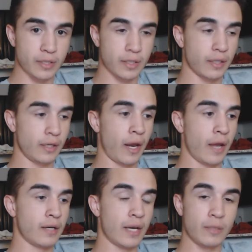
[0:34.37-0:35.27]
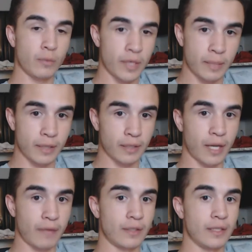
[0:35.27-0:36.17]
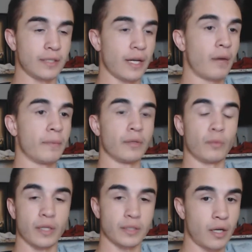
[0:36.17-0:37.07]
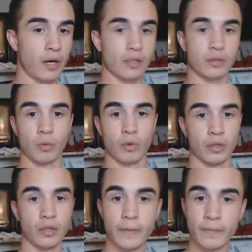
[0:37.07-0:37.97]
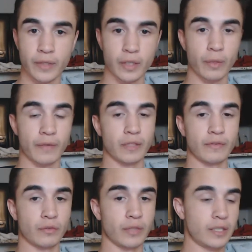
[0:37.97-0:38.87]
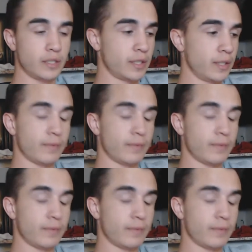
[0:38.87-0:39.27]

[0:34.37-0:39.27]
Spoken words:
and anyone in my life that needs help or to want to talk, or we have a loving relationship,